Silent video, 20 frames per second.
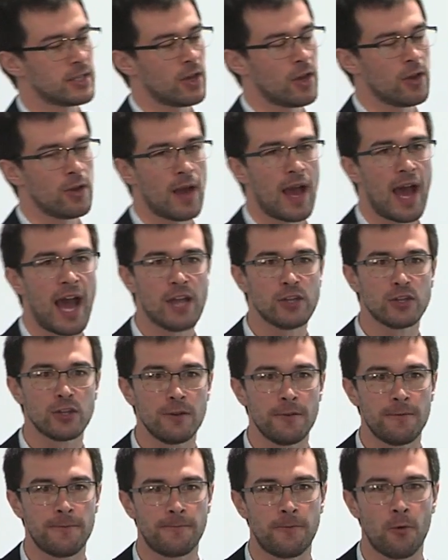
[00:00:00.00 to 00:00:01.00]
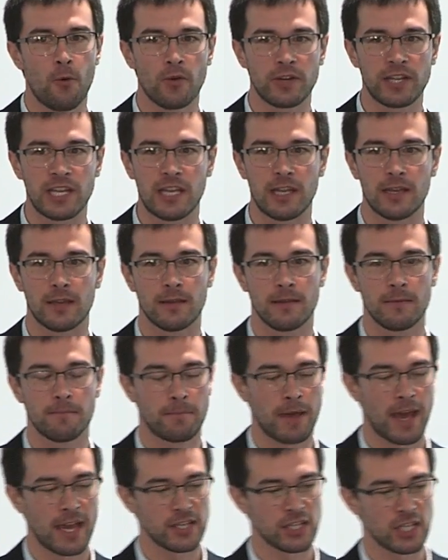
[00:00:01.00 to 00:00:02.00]
So 140
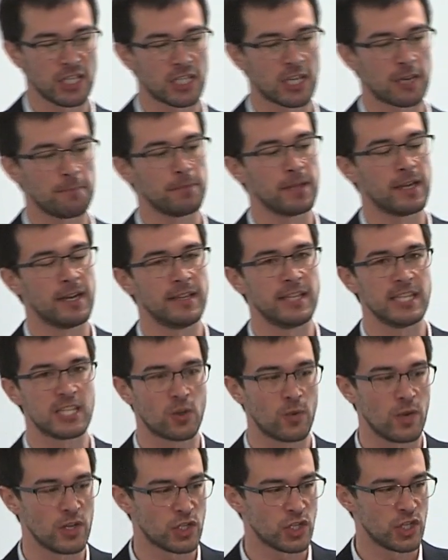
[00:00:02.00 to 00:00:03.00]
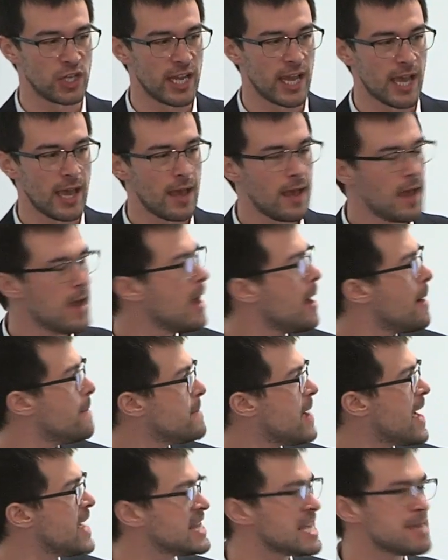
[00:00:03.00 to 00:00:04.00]
patients completed this questionnaire,
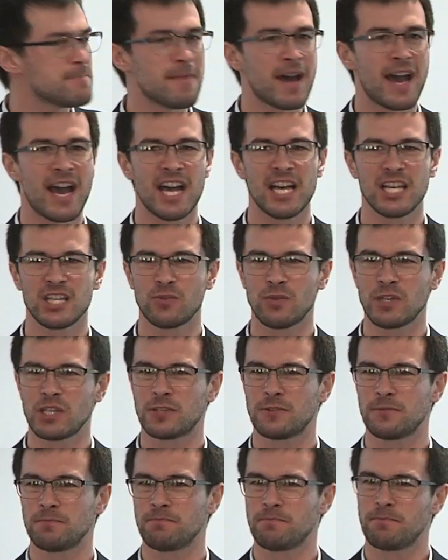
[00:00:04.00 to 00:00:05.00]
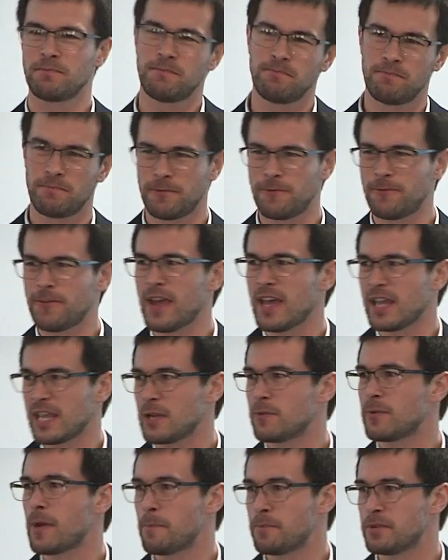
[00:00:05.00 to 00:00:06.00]
mainly males, which
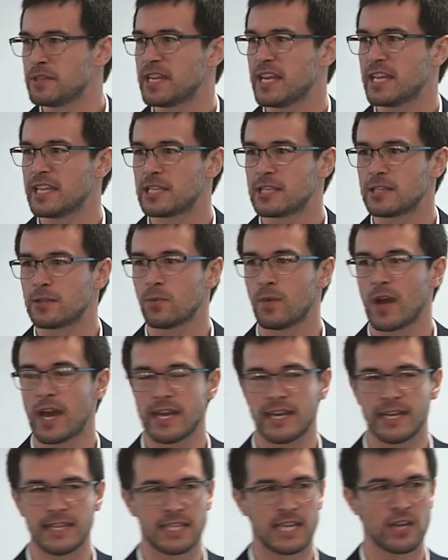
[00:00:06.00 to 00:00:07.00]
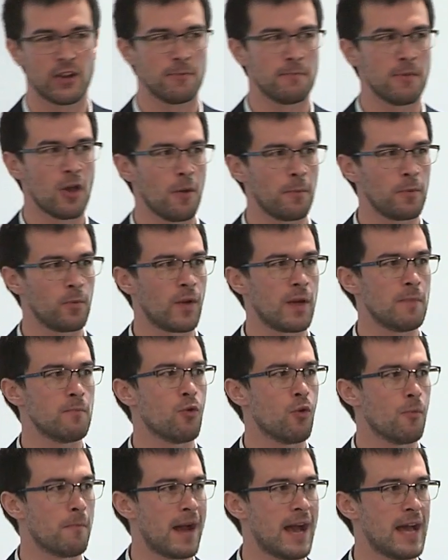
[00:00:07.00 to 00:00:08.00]
fairly represents the way it is here in Melbourne where
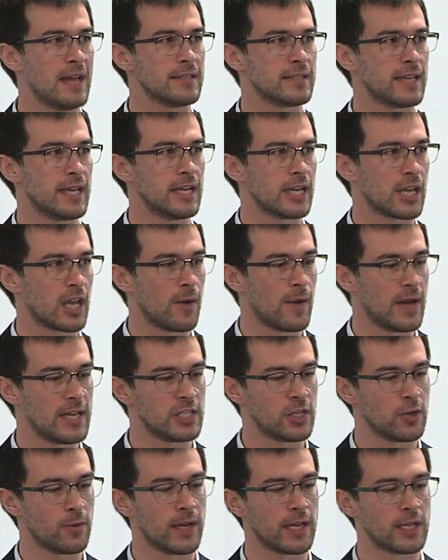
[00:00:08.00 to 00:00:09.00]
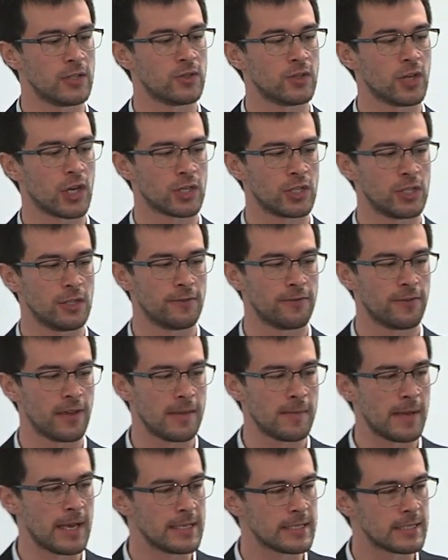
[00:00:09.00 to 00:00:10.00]
more males undergo ACL reconstruction than
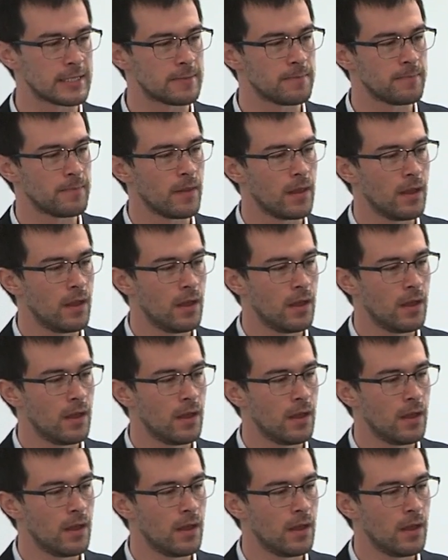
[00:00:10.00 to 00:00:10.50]
females.